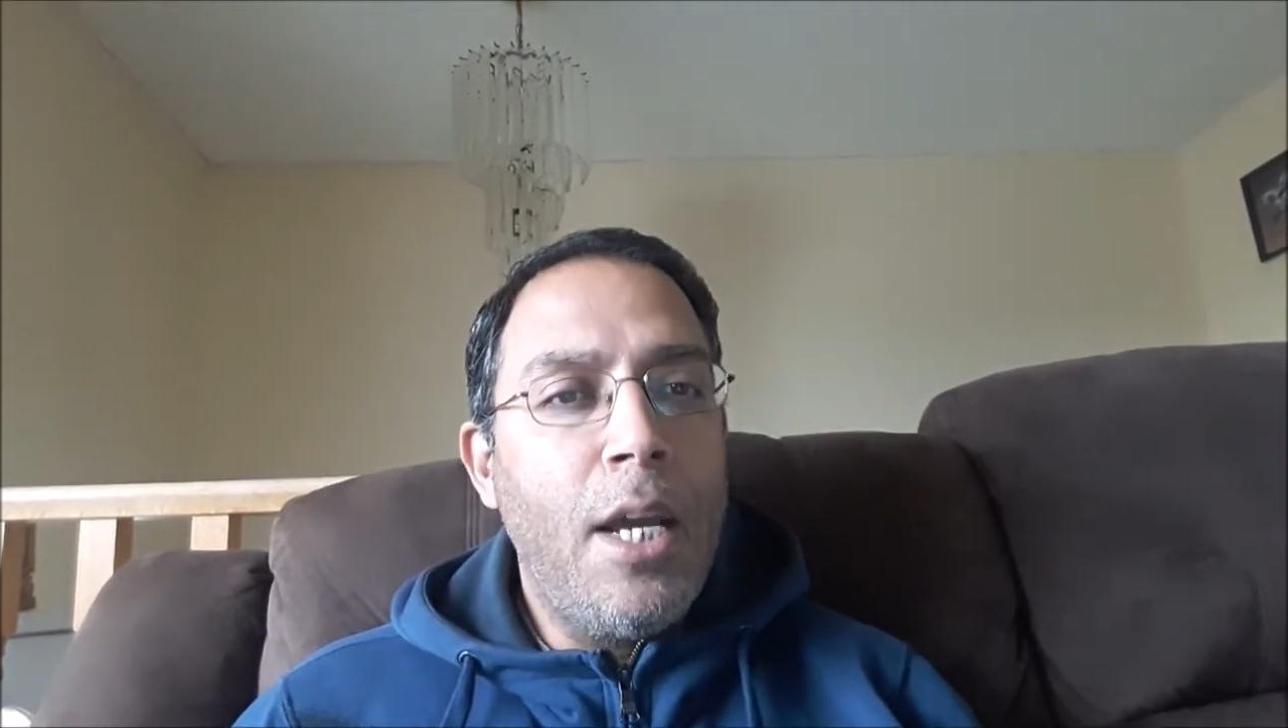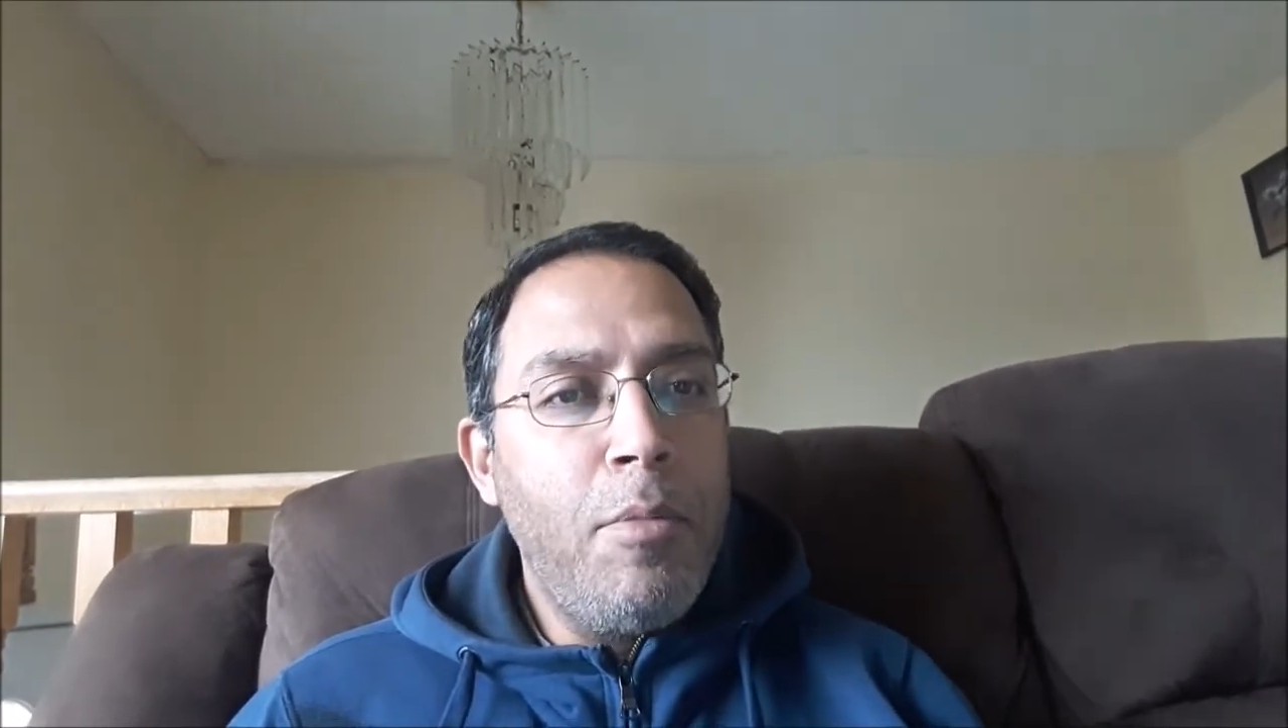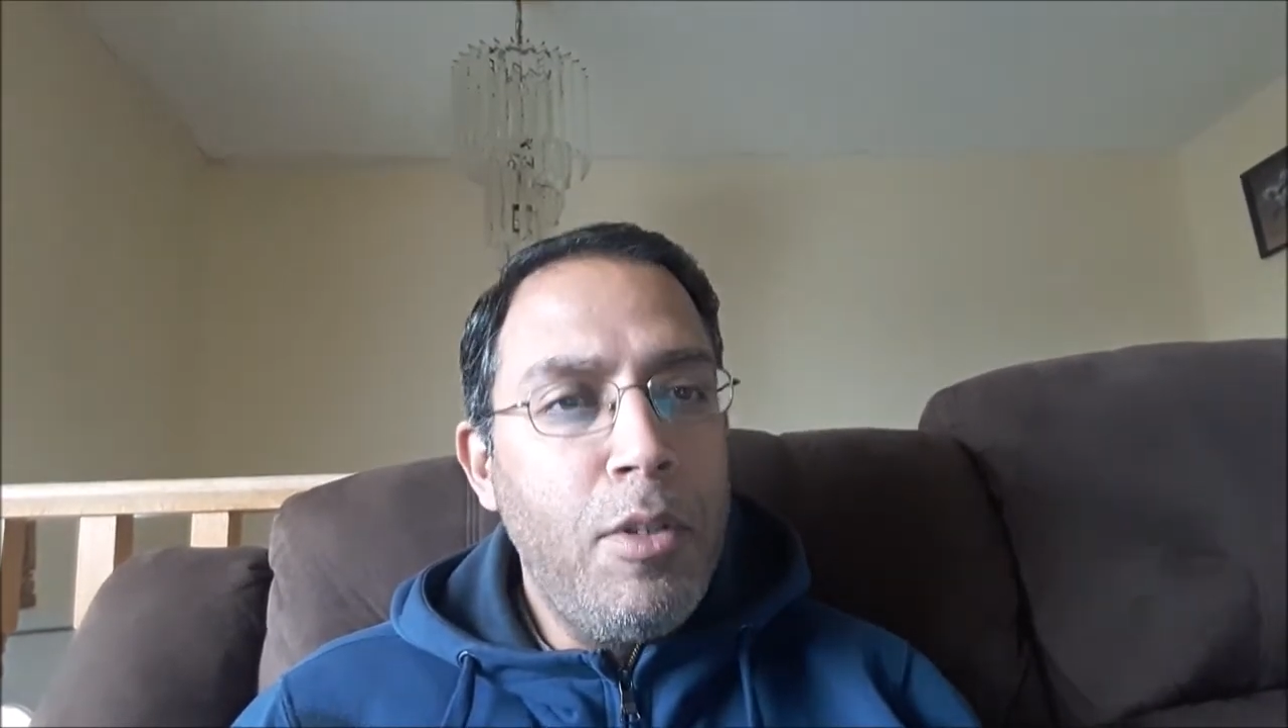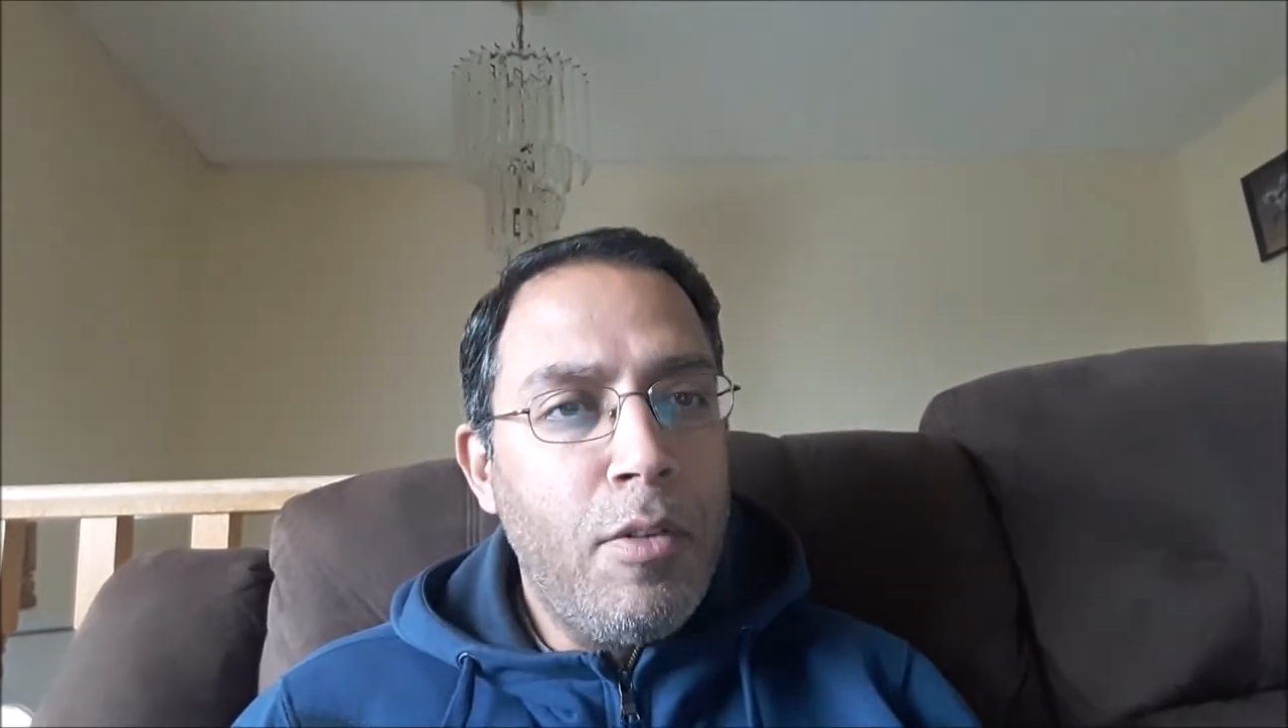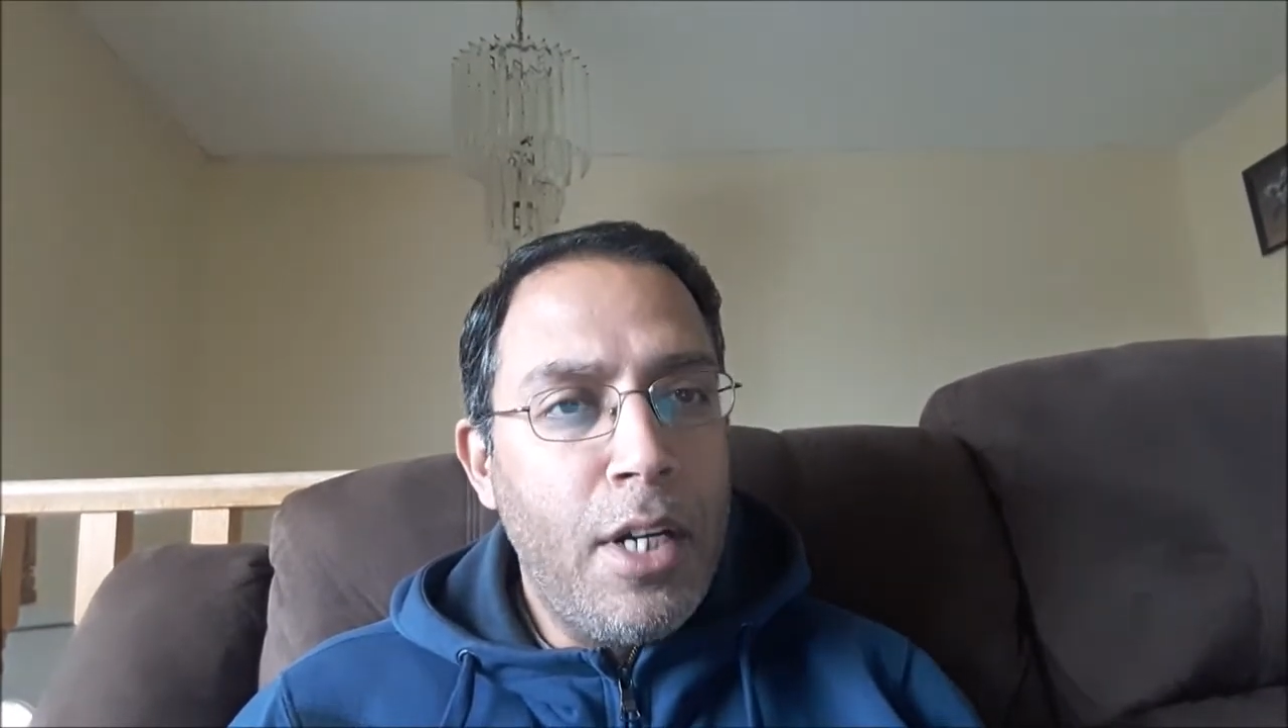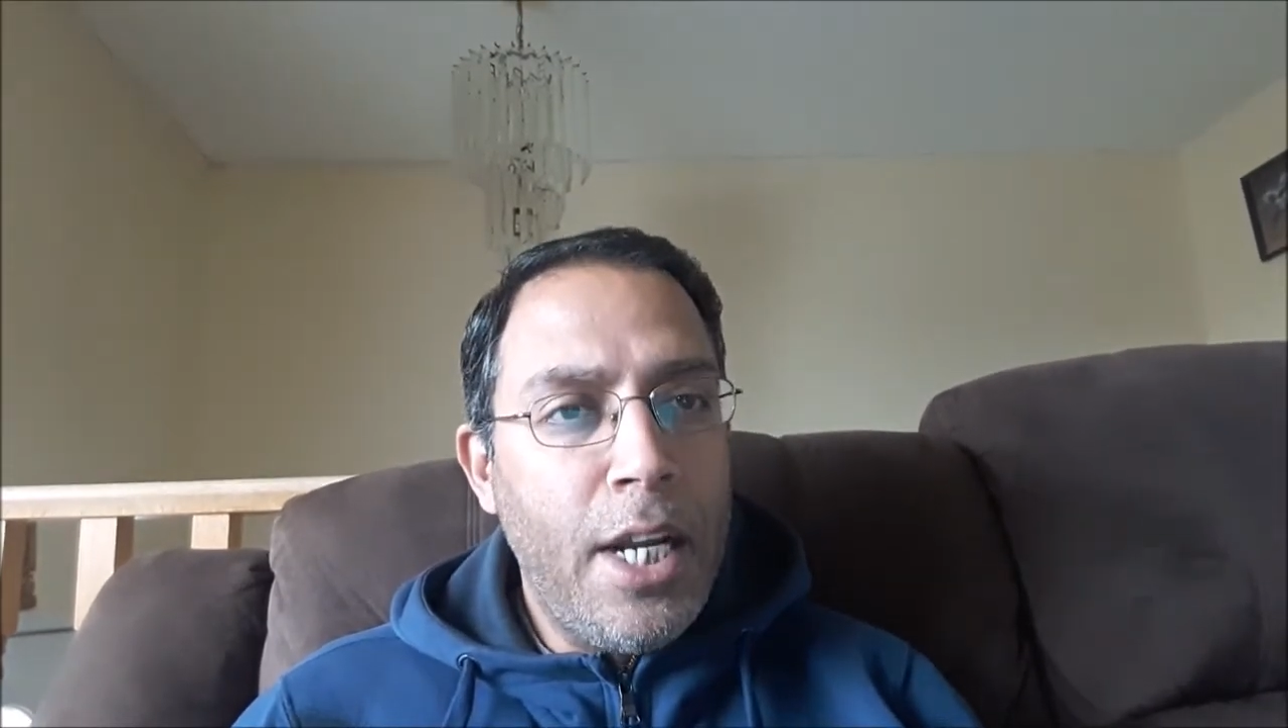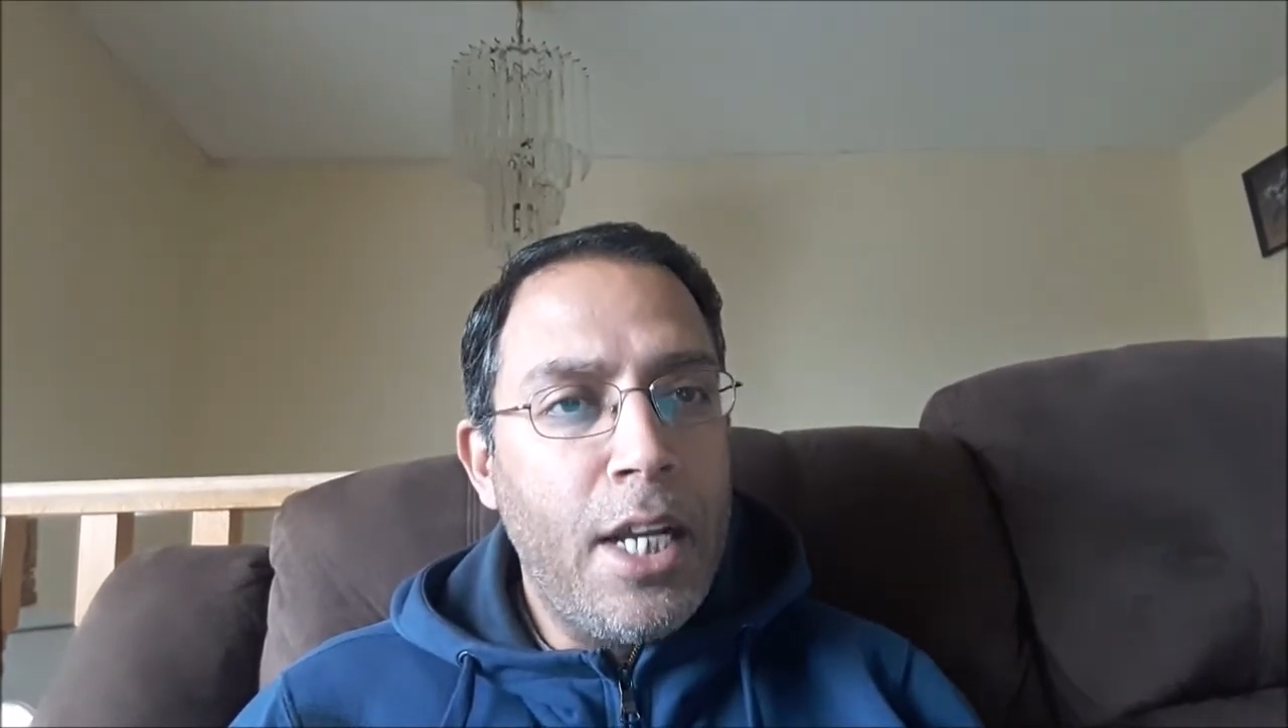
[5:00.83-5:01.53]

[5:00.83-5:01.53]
time you were